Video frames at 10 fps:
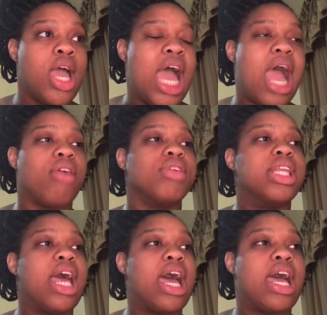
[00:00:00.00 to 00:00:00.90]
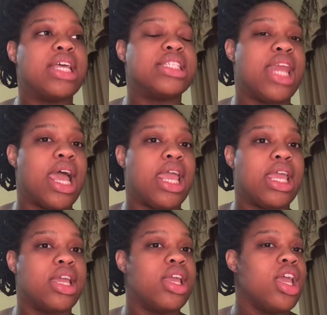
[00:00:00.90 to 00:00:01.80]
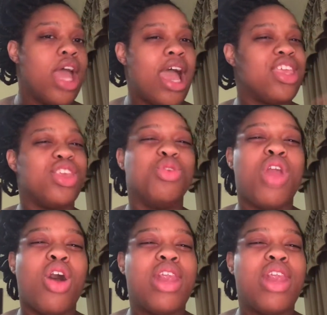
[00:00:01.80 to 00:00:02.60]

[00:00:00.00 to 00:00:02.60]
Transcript: I realized, like, you know,